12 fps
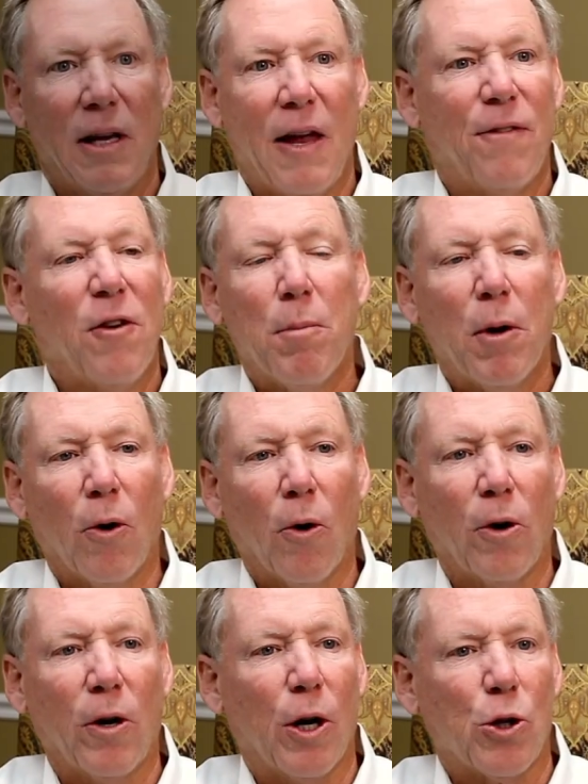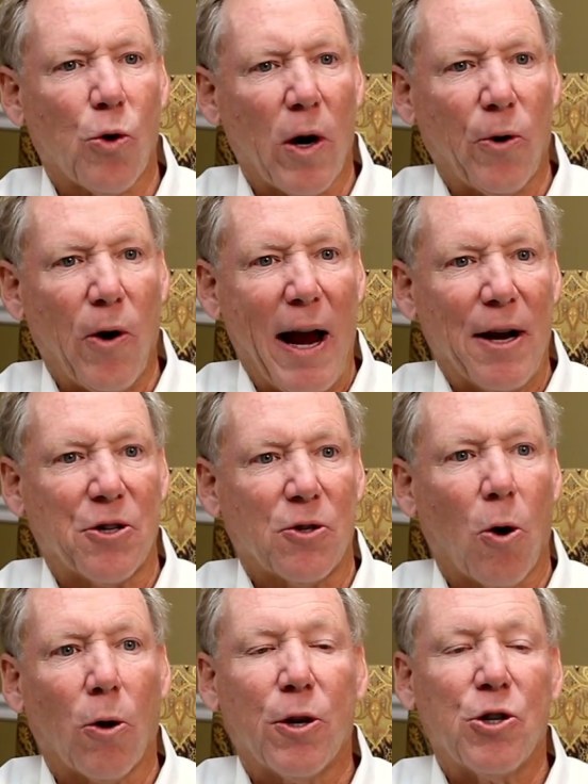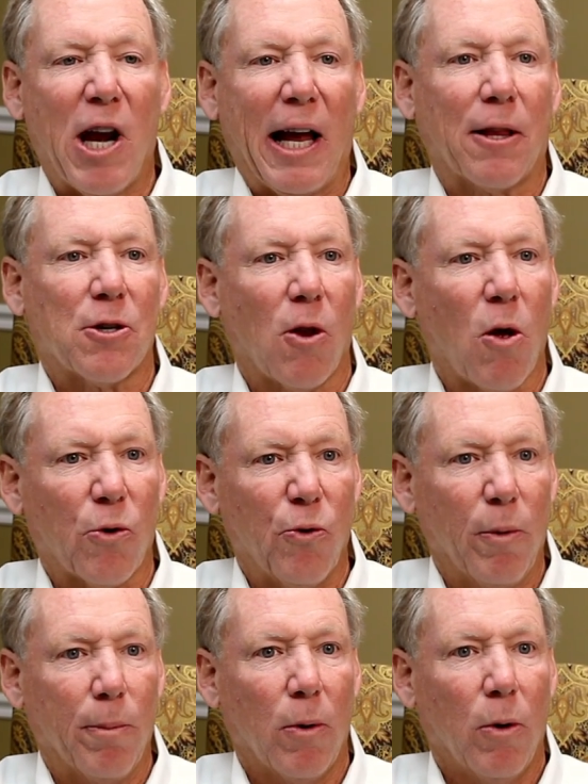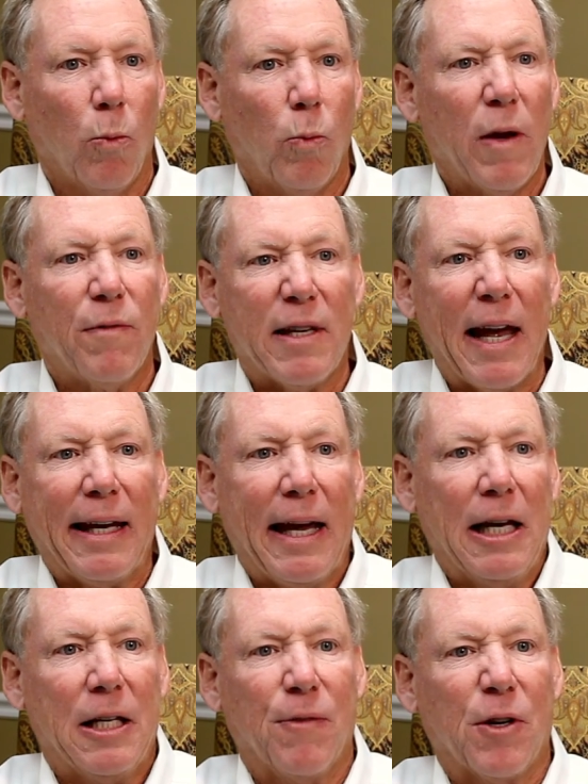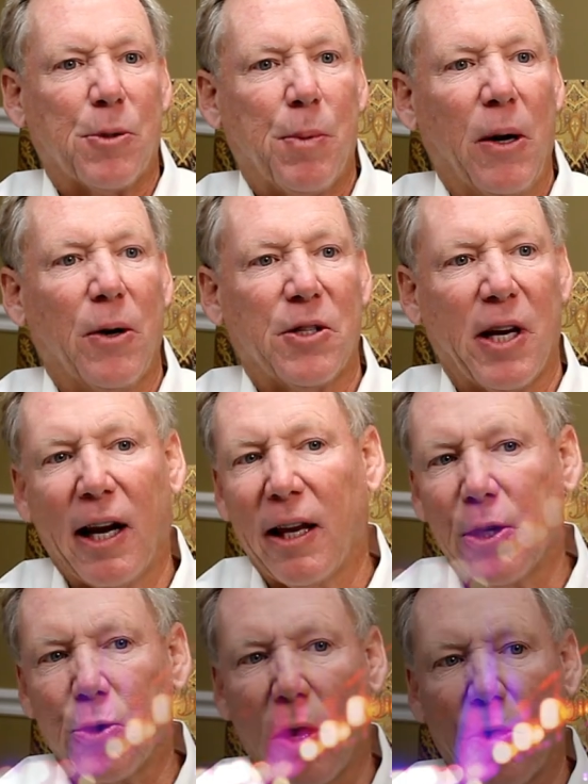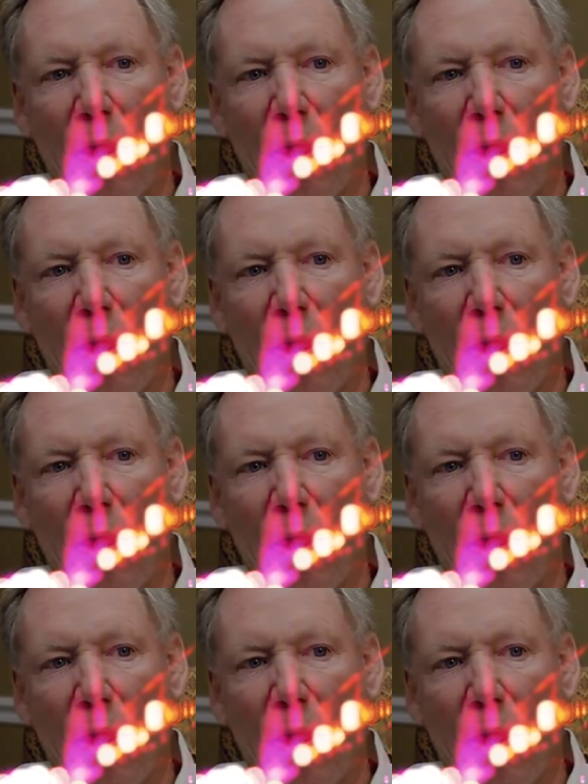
If you've been hurt in a truck crash, call the Jackledge Law Group. We have decades of experience handling truck